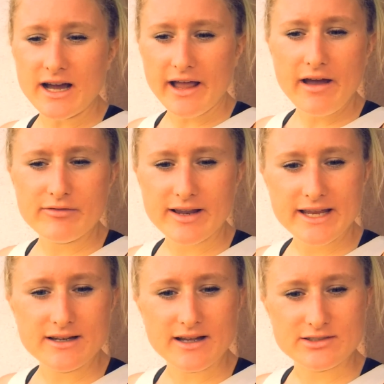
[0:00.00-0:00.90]
I have
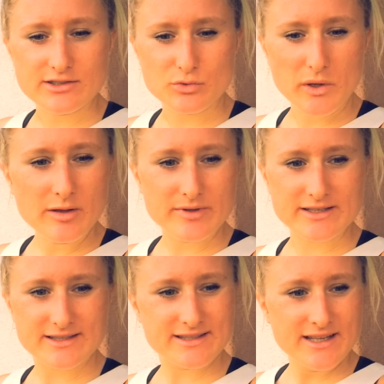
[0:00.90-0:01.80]
late lunch as well
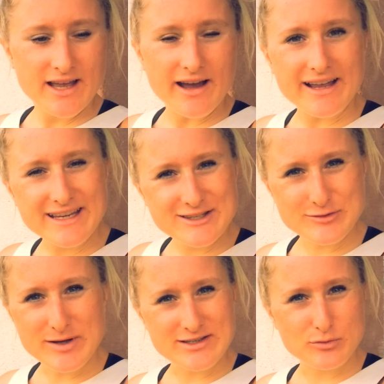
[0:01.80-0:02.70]
because I eat
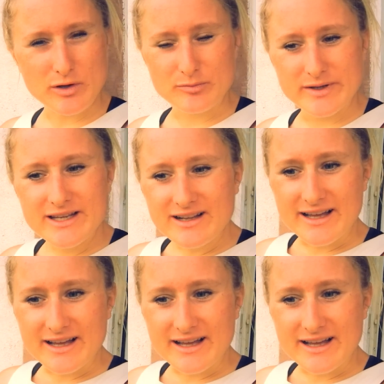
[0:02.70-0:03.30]
so much in one meal.